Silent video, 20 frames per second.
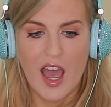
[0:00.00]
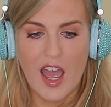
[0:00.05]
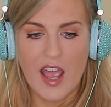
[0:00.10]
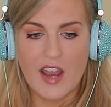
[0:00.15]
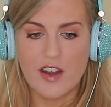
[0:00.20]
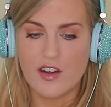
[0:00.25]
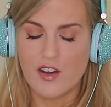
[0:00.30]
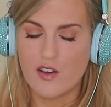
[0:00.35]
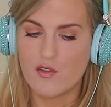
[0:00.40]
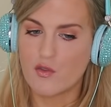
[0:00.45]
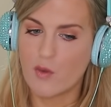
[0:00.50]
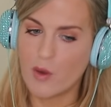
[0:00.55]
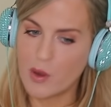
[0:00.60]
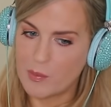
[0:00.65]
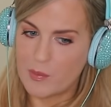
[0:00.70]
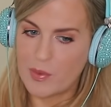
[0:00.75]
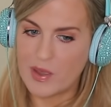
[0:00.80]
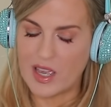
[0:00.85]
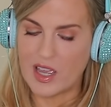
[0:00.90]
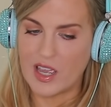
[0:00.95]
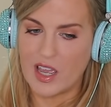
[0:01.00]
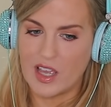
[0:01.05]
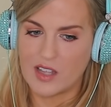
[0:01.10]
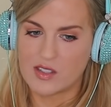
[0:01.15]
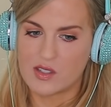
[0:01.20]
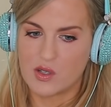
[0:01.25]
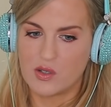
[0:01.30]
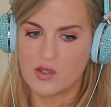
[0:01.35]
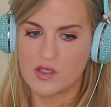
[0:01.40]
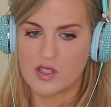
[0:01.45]
In rugby,
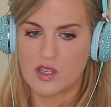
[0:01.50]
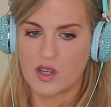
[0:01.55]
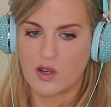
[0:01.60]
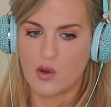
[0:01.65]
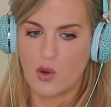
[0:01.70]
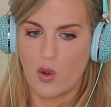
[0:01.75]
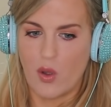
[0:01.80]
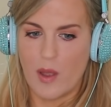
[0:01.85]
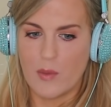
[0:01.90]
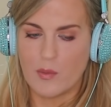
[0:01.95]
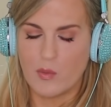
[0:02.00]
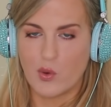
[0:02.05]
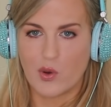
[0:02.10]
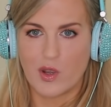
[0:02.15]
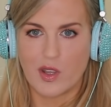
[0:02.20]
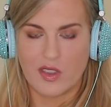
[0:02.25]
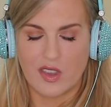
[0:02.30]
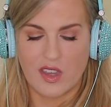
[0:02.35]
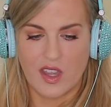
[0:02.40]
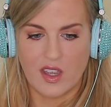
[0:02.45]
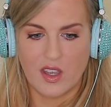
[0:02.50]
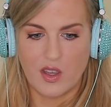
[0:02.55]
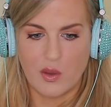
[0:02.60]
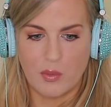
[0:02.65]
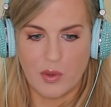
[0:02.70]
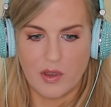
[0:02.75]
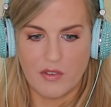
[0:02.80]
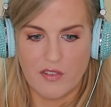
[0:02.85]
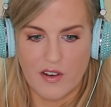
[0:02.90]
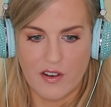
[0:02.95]
it's also important that you
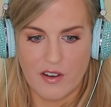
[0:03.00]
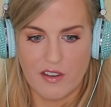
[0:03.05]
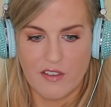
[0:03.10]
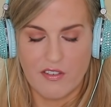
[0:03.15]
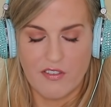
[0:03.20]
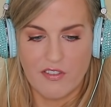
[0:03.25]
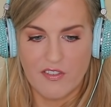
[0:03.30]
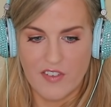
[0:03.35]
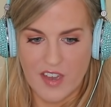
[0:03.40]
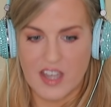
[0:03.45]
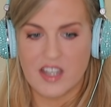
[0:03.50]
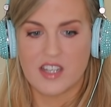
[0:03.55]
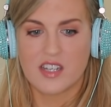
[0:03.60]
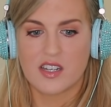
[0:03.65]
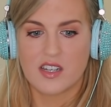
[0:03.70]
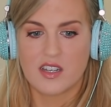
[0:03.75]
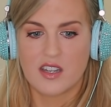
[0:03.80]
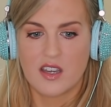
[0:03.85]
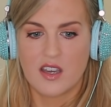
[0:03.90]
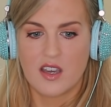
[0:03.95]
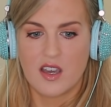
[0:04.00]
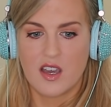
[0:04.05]
be very fit.